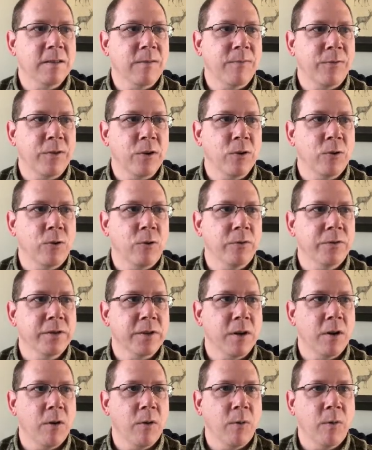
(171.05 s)
fuel.
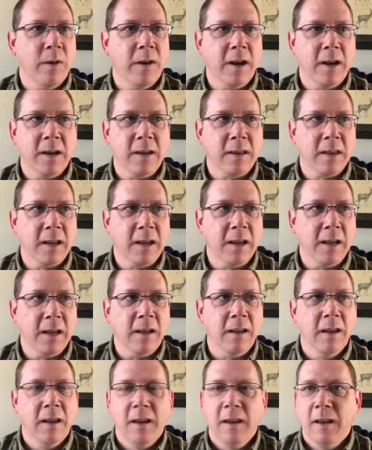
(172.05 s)
So anything
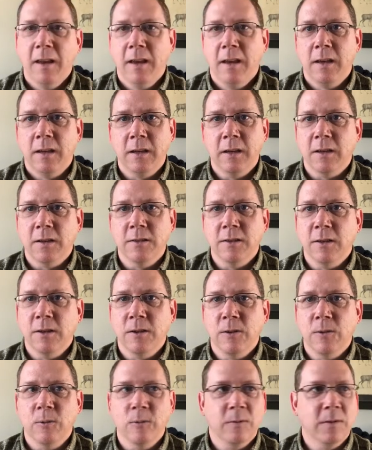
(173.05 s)
you could
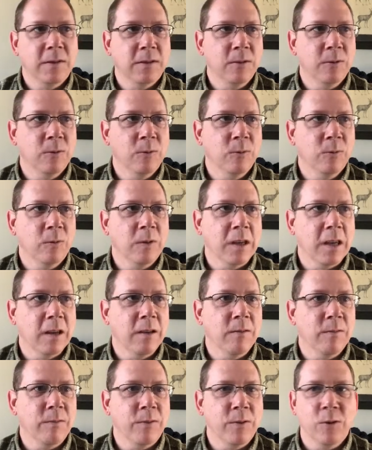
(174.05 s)
do to
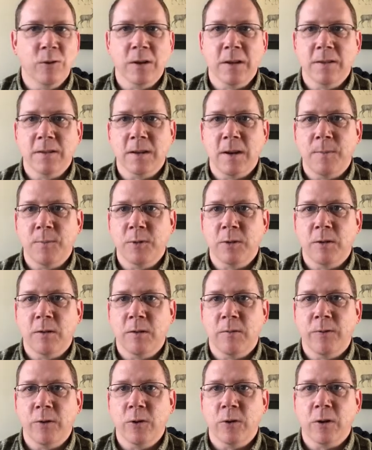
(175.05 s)
get fuel consumption or
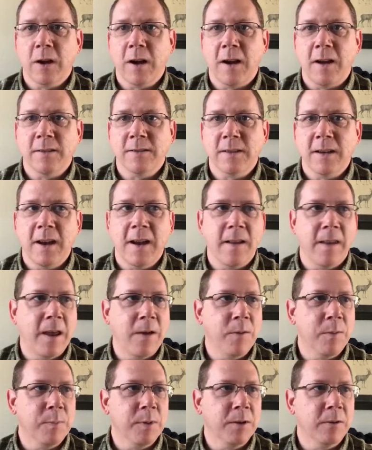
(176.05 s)
fuel costs down,
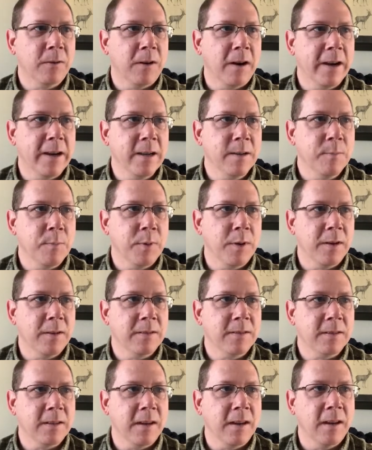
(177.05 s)
that would be great.
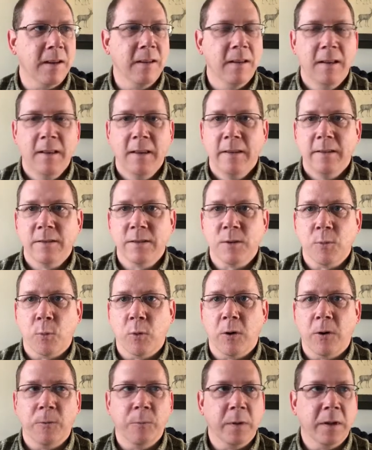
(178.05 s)
But it's the
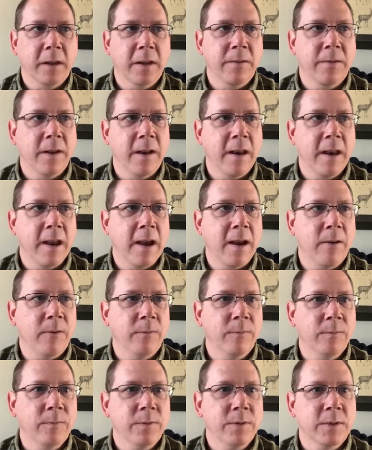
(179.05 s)
world we live in
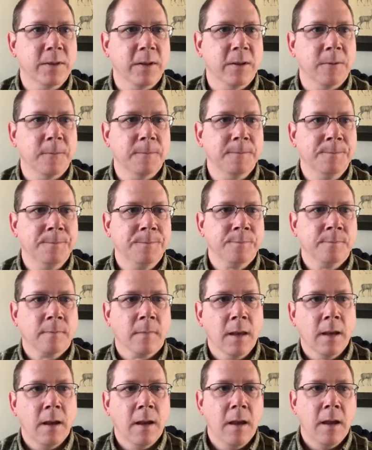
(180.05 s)
now.
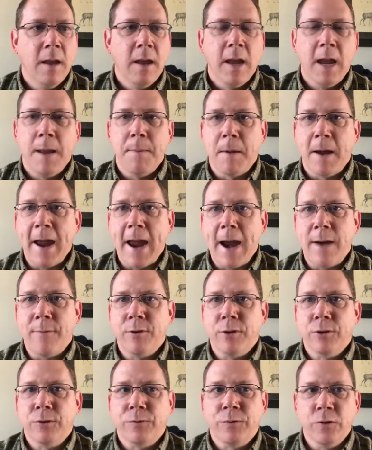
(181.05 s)
And my
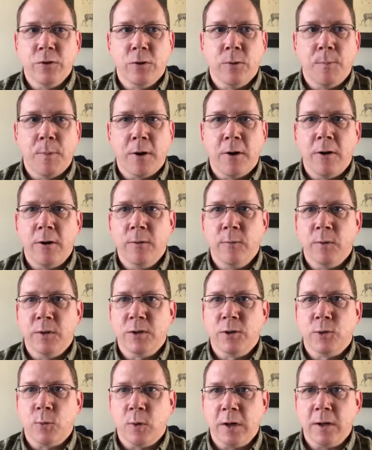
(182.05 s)
average fuel burn
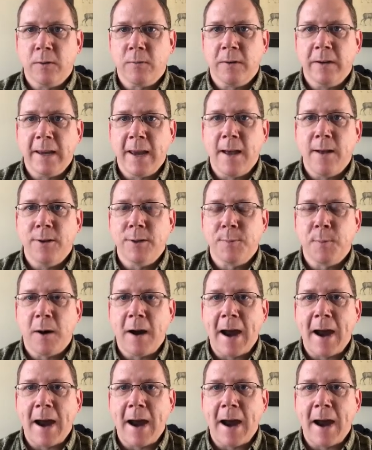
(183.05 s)
was 23 gallons per